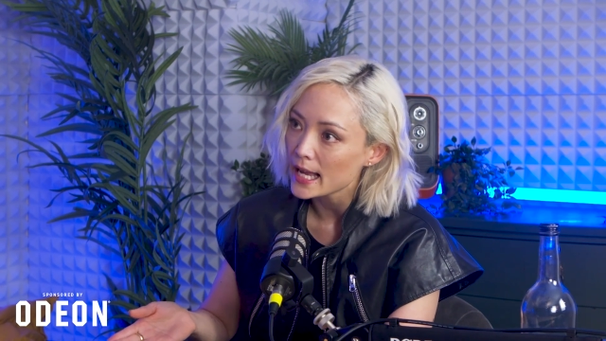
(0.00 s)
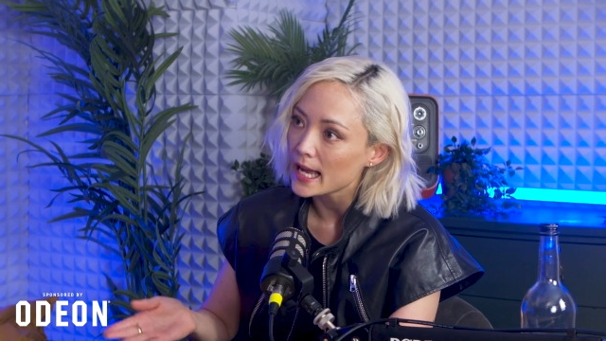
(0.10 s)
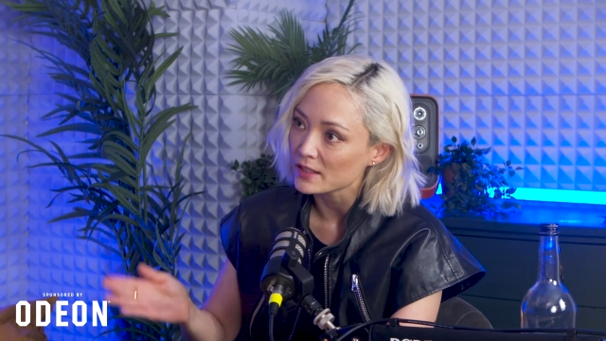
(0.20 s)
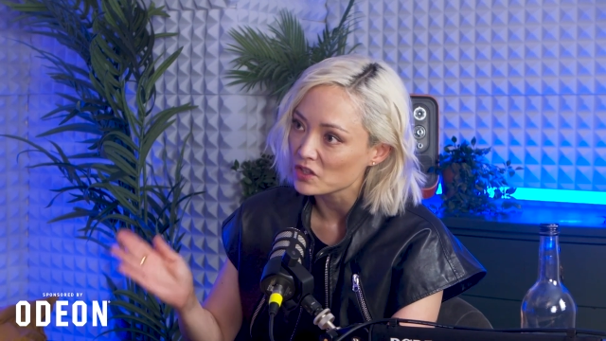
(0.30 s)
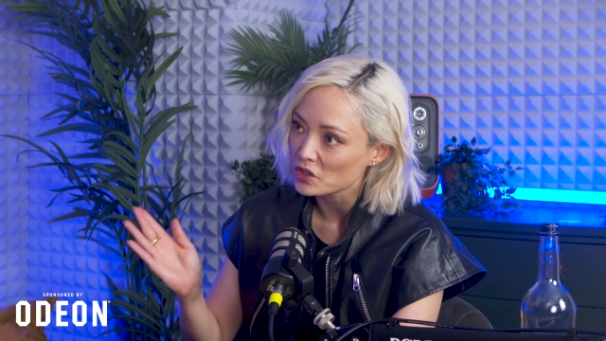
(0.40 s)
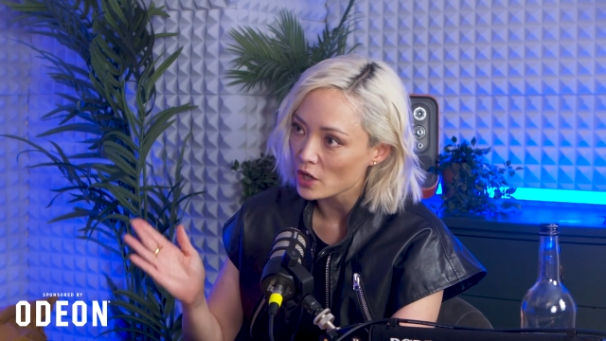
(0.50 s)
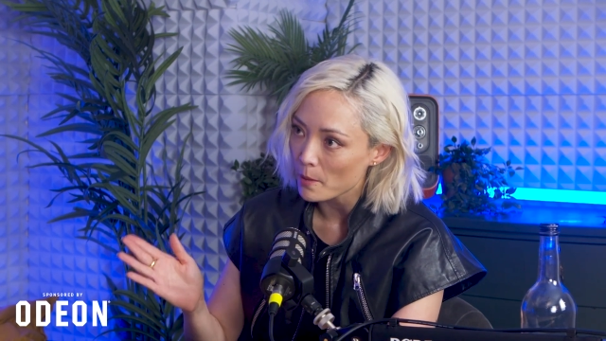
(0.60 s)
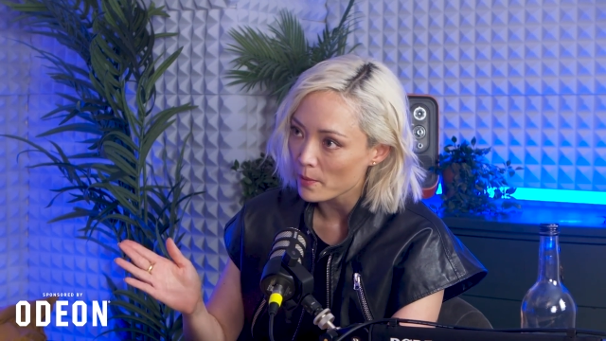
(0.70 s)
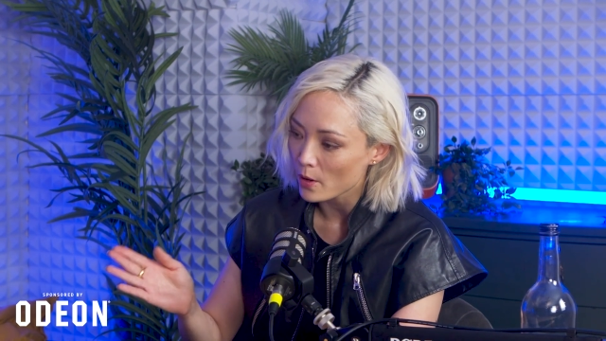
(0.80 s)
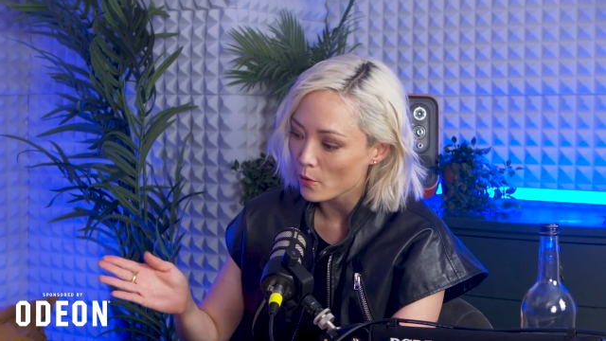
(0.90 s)
and
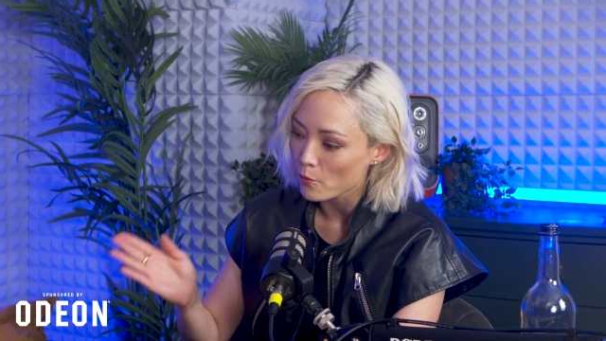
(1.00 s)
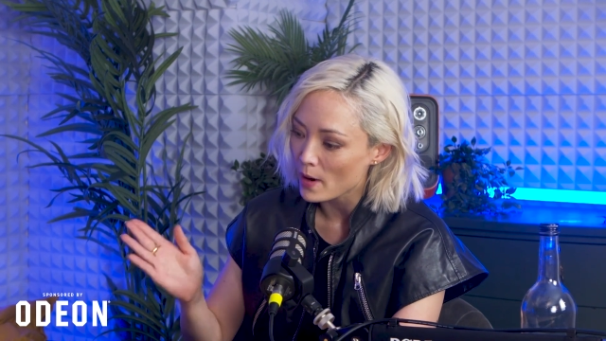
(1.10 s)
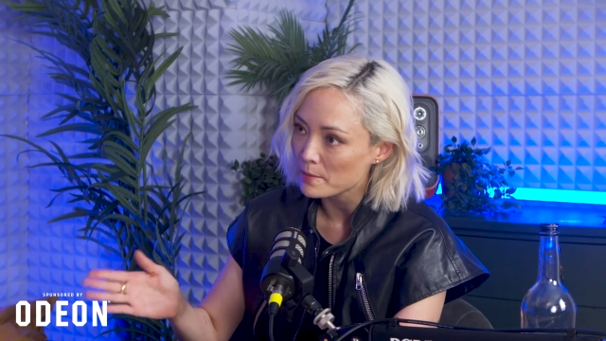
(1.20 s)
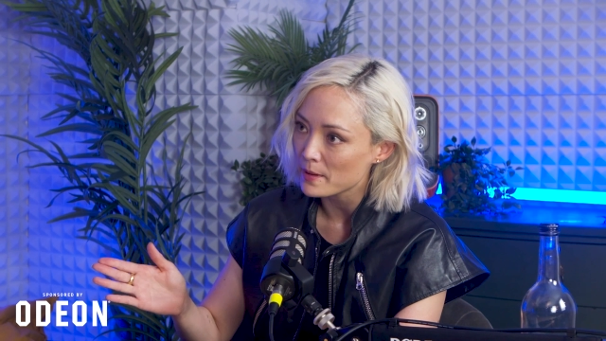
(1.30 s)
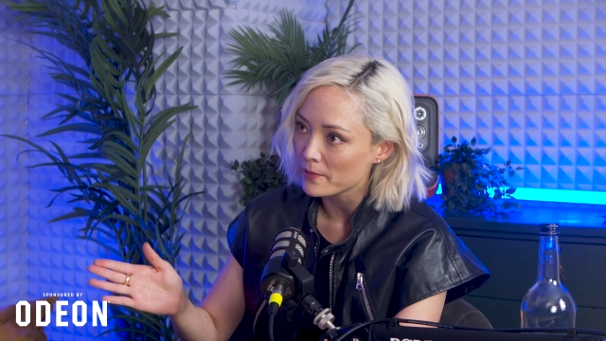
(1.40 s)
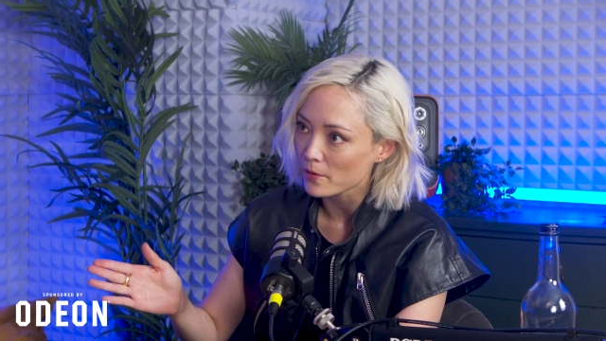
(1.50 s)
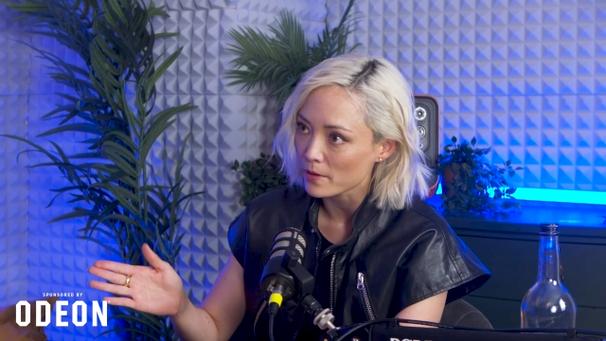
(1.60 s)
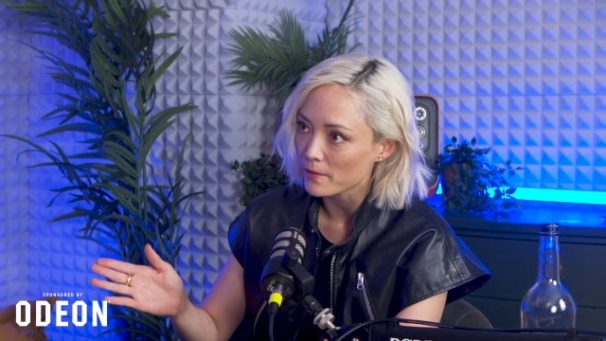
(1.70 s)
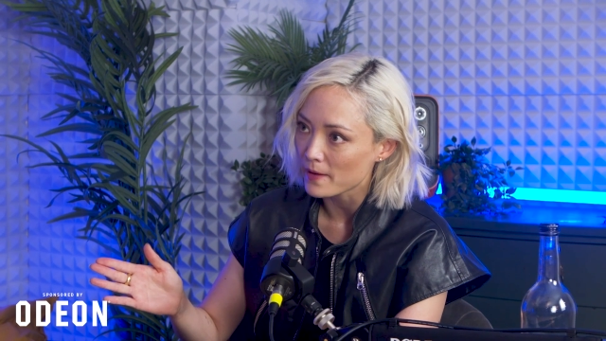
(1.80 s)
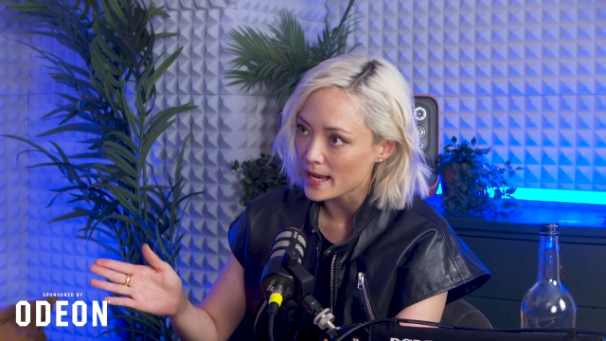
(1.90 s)
stop right before
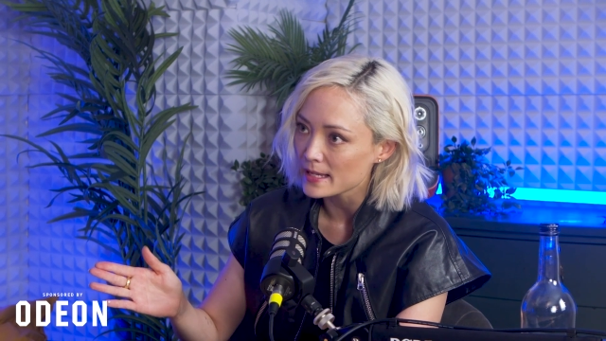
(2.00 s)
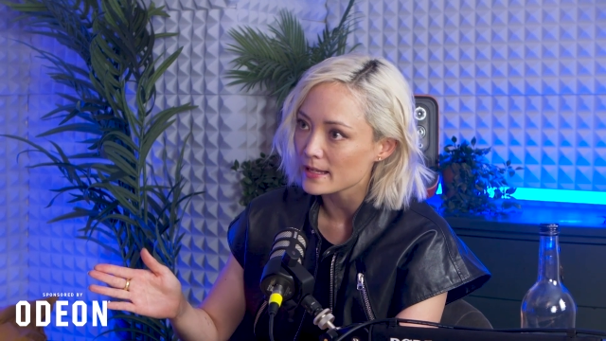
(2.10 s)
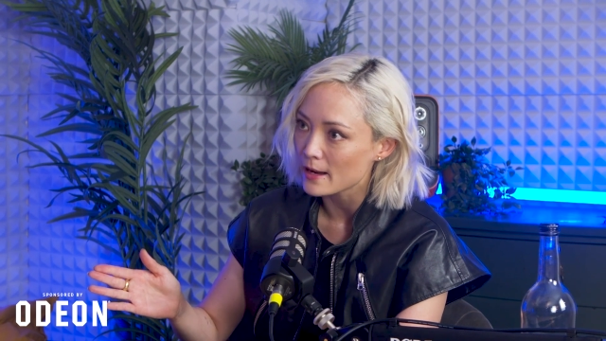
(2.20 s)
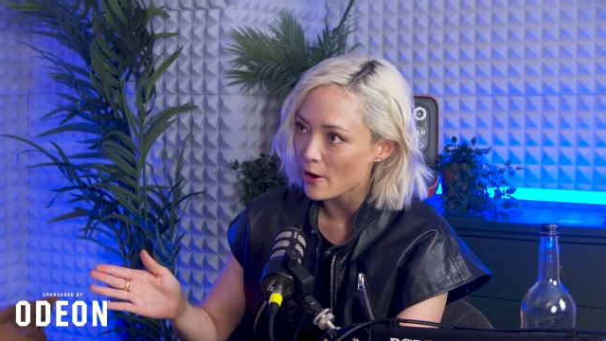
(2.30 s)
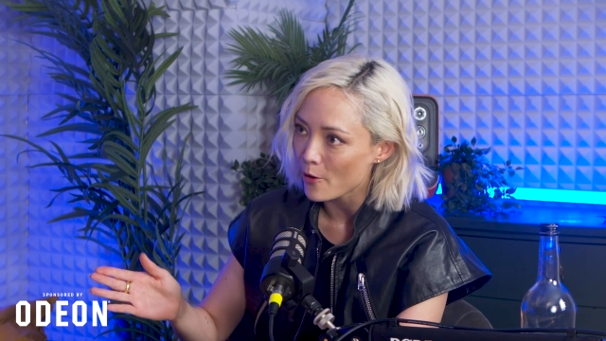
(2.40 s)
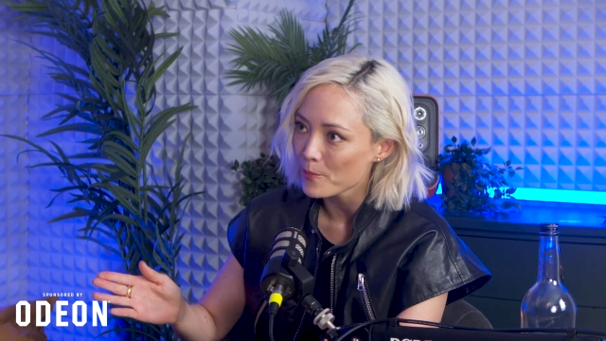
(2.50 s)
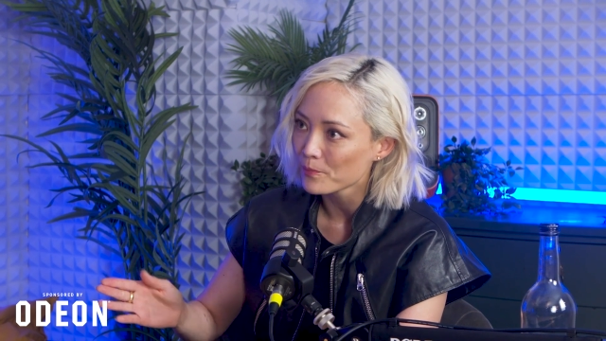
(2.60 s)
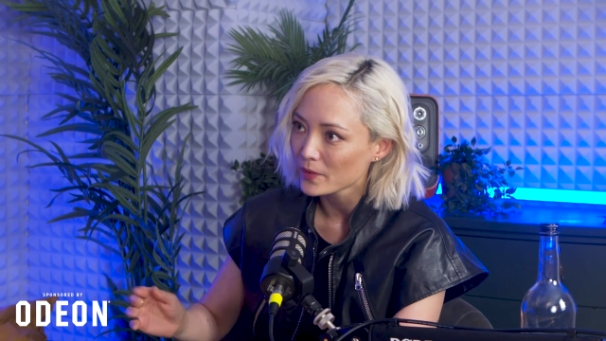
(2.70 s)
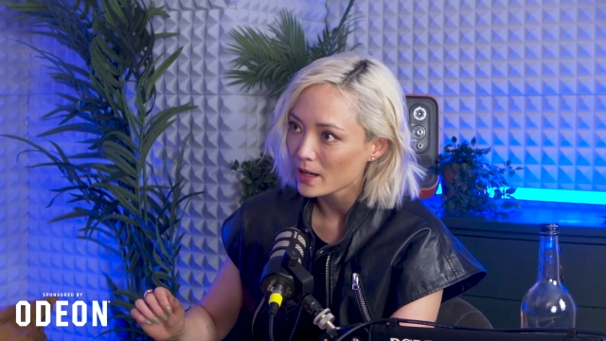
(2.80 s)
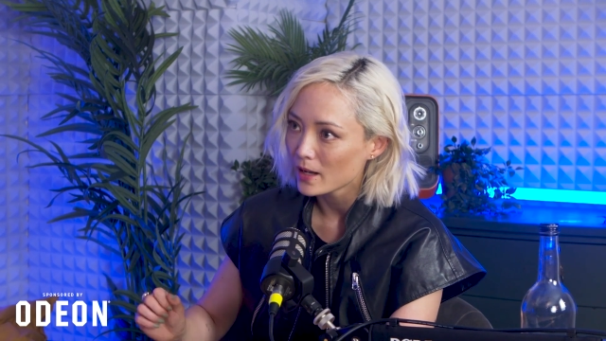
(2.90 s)
the face, you know?
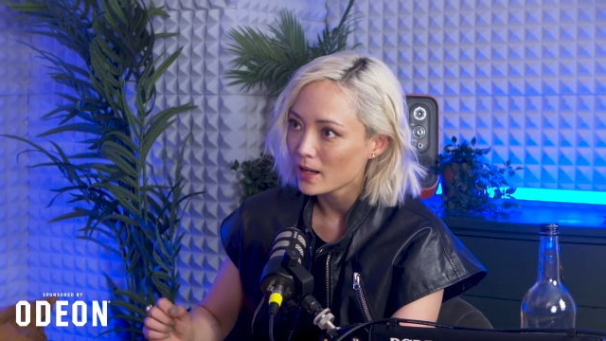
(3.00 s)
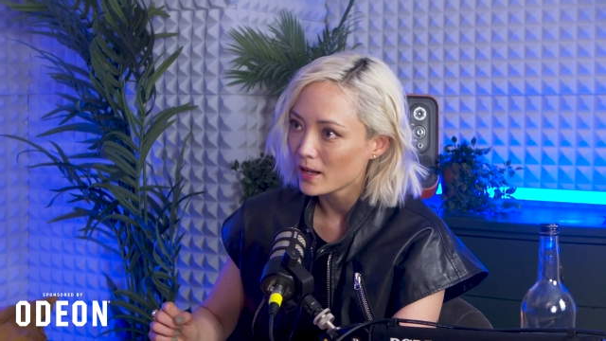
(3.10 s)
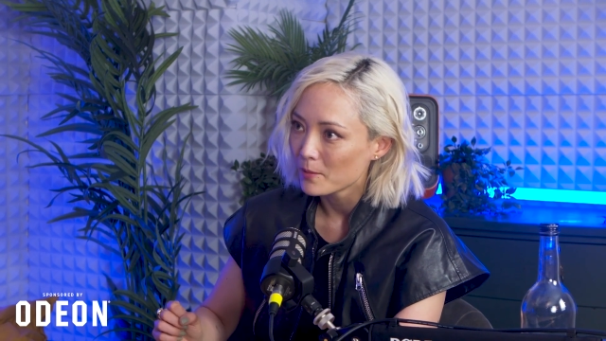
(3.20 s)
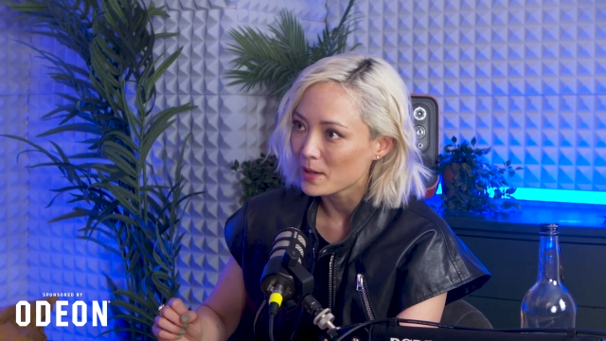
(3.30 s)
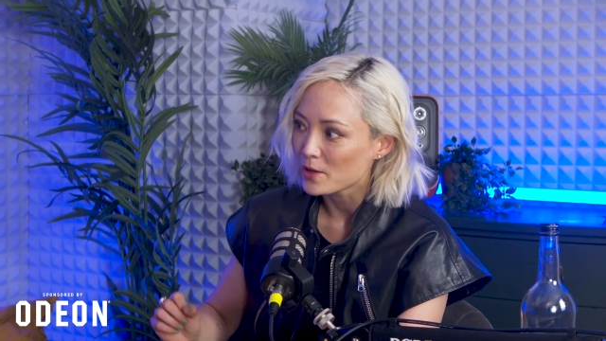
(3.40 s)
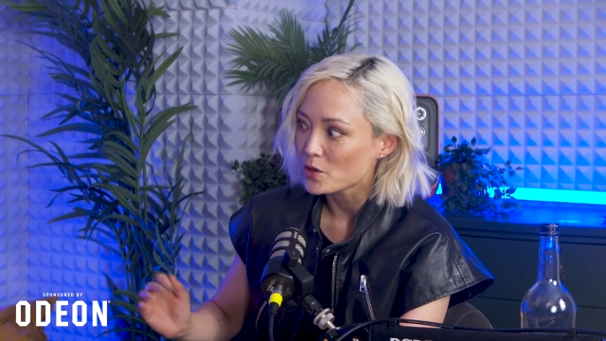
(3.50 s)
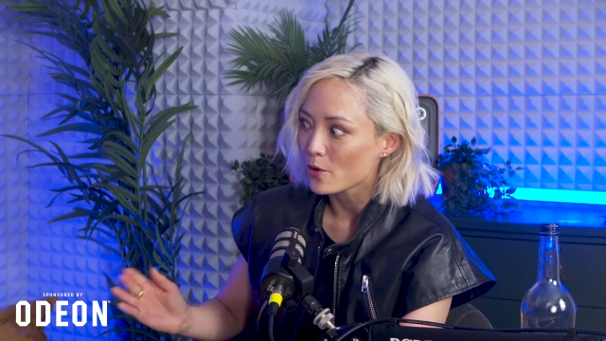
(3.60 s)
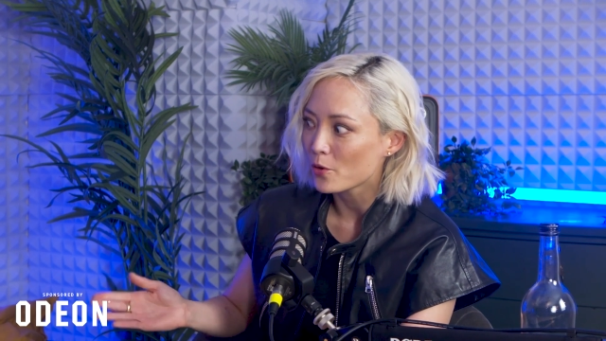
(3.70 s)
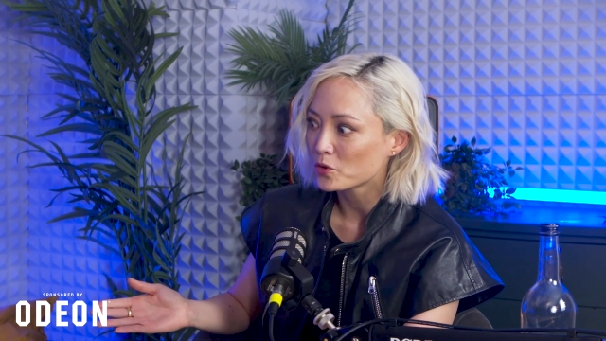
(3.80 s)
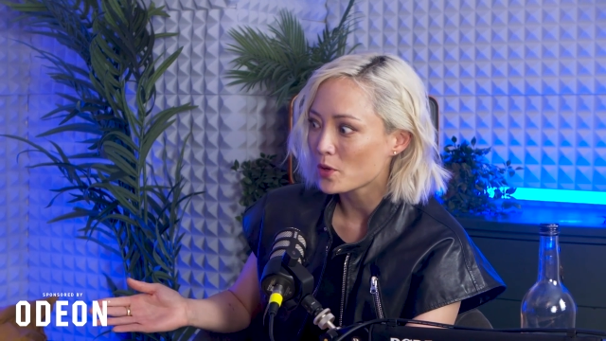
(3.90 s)
Because you
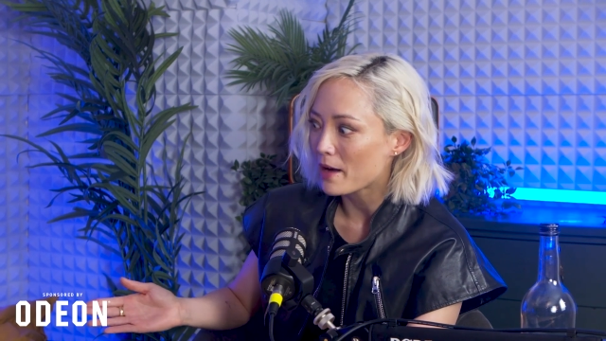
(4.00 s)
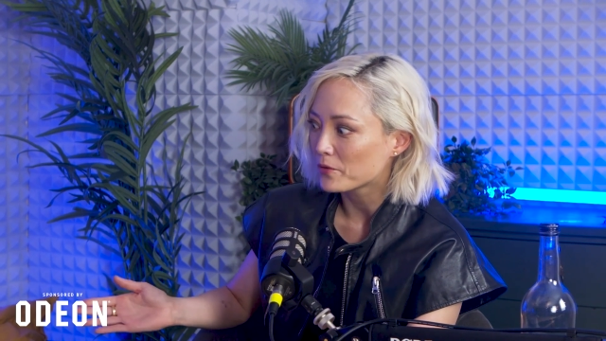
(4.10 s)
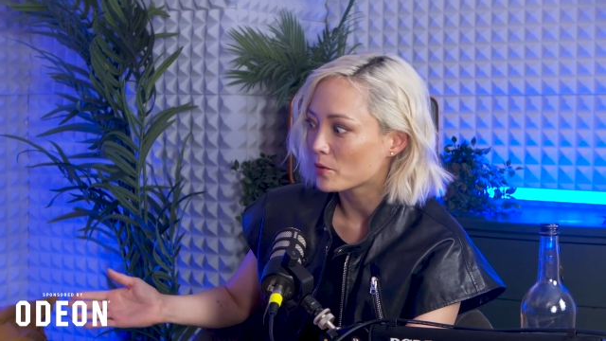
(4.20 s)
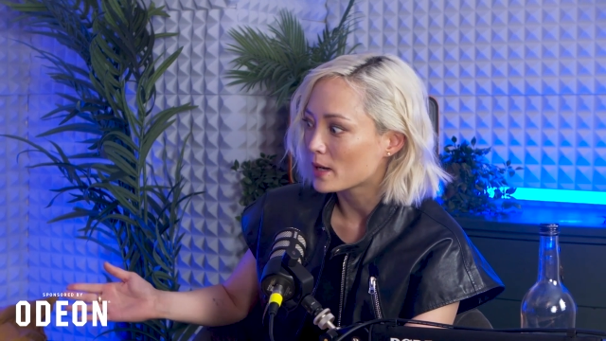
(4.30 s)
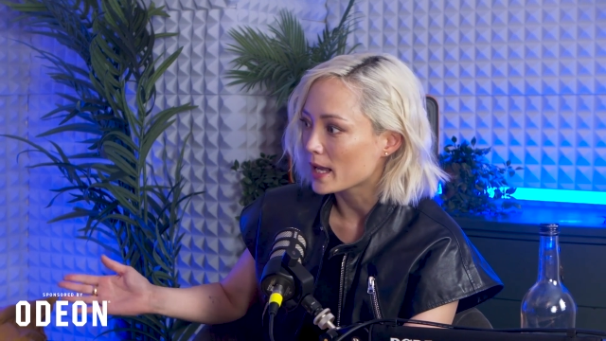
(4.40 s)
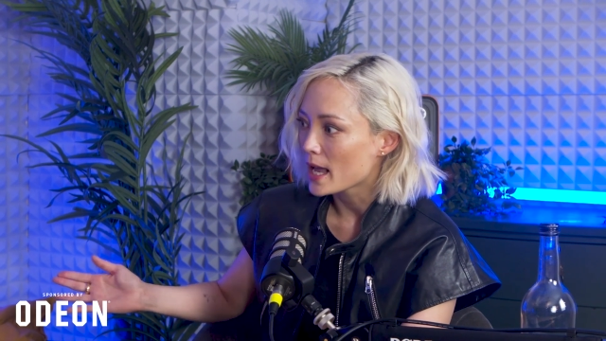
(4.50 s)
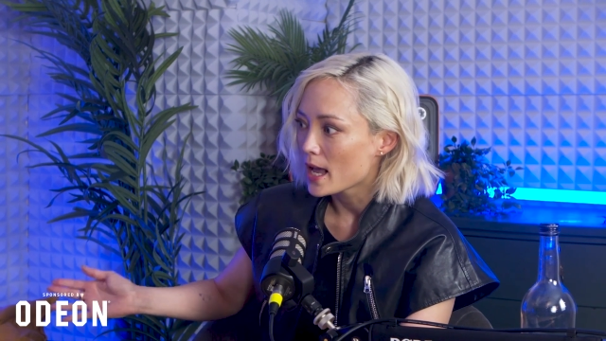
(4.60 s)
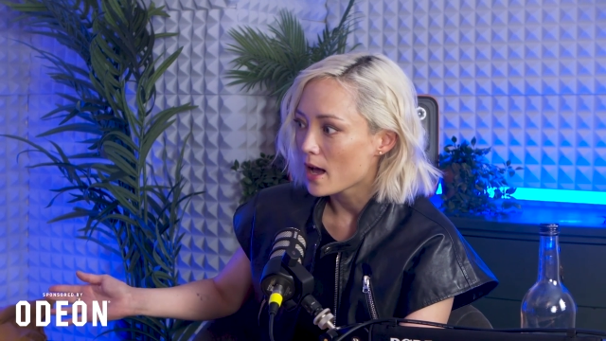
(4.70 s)
have to like